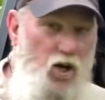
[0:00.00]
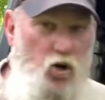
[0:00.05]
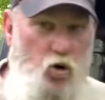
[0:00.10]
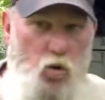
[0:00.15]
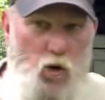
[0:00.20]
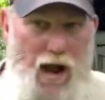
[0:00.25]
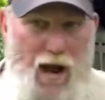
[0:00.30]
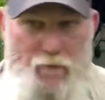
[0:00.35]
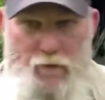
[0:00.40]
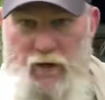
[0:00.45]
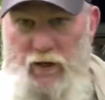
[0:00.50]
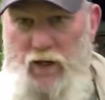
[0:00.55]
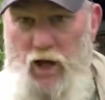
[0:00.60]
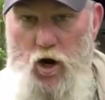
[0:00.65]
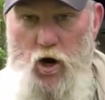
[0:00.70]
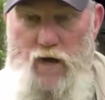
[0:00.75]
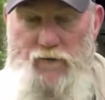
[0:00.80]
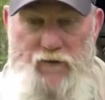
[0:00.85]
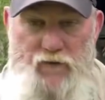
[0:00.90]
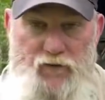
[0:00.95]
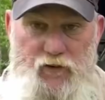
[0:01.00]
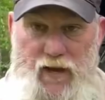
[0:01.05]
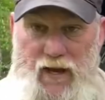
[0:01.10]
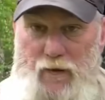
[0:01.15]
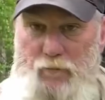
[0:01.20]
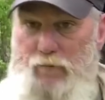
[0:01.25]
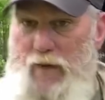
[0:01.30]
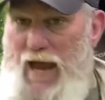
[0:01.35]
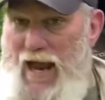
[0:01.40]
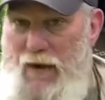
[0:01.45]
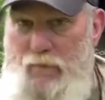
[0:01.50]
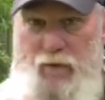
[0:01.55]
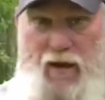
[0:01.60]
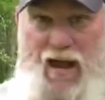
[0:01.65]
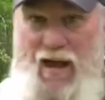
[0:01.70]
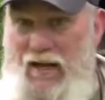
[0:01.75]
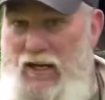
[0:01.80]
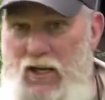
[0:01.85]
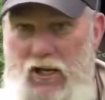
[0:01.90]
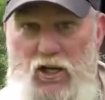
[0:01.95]
grab and go, even if you had a
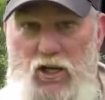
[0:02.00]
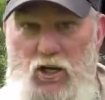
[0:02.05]
backpack.